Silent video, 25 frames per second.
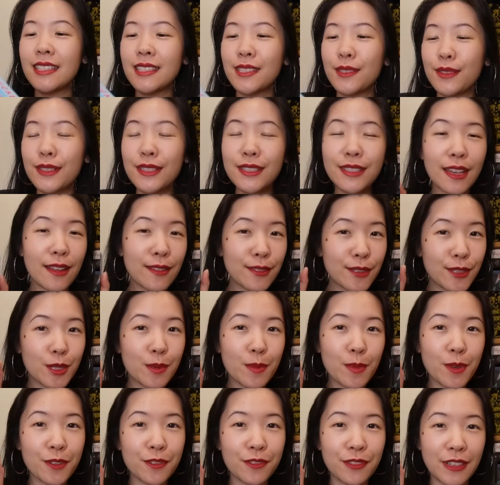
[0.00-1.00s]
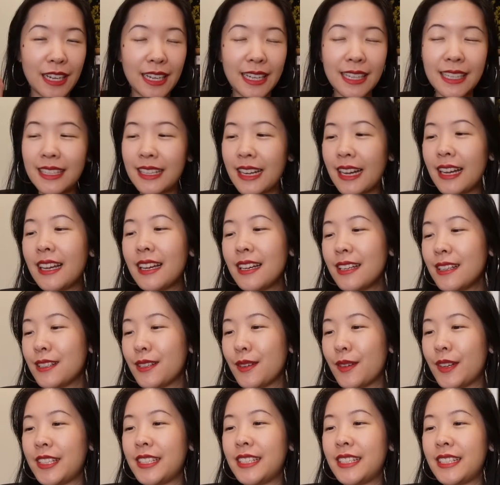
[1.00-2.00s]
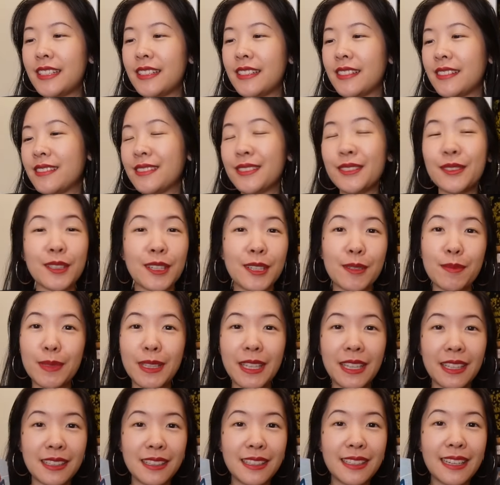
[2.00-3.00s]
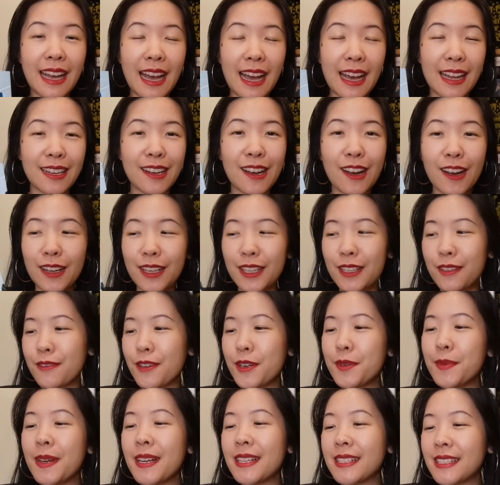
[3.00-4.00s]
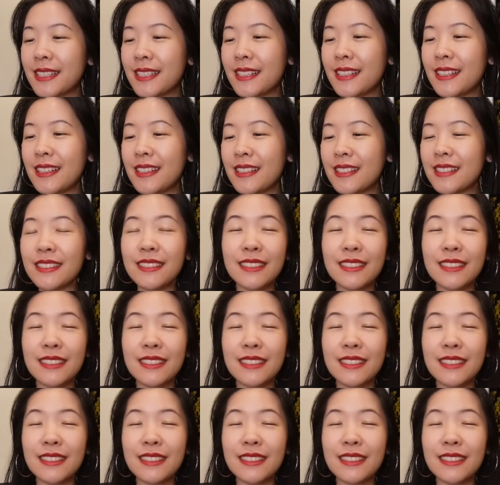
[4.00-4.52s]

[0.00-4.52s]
So these sound super fun. I had no idea Lauren Blakely had hockey romances,